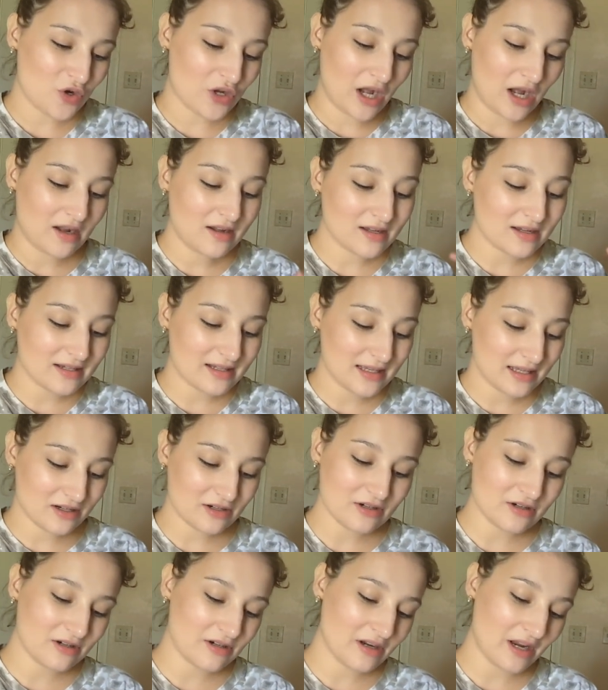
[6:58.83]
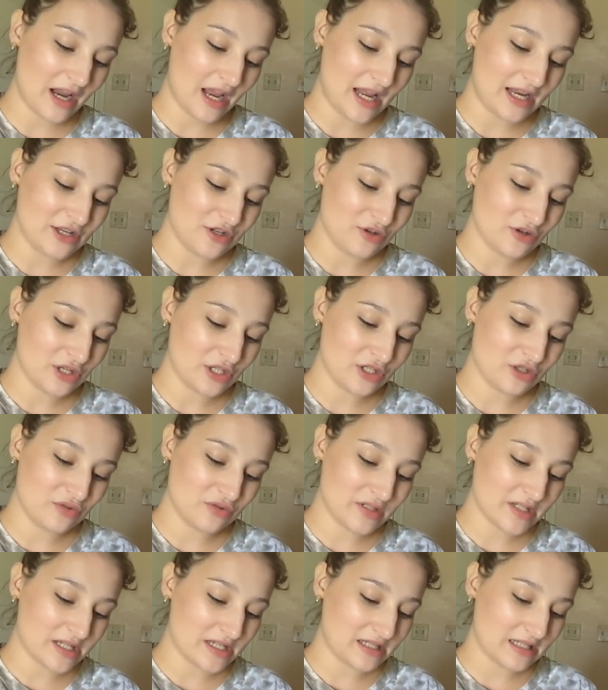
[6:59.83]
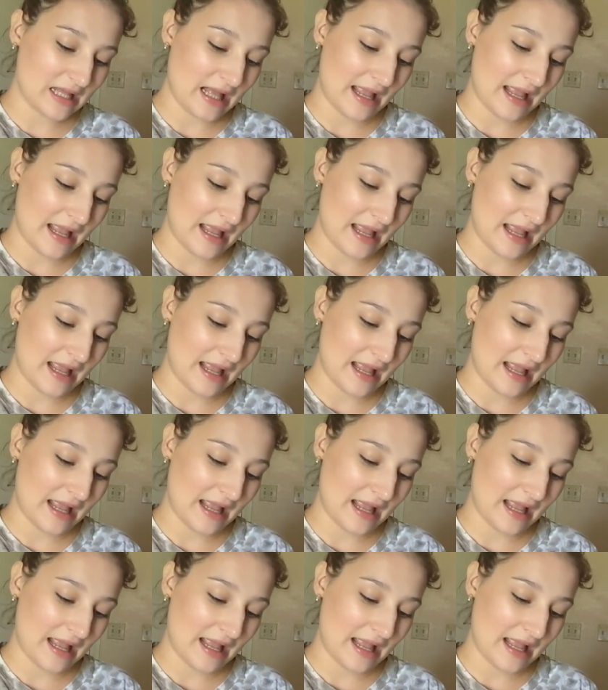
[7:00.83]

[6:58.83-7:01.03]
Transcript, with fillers: gunk getter and you can use it